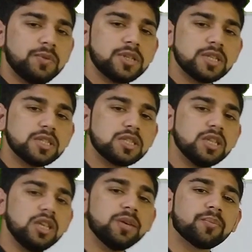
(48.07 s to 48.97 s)

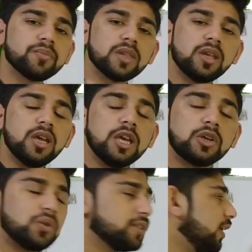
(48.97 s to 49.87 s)
deficiency,
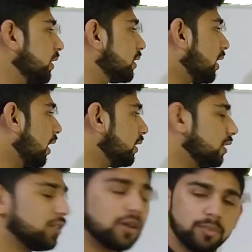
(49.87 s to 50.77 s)
ketogenic
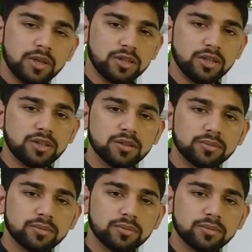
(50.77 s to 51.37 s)
diet is recommended.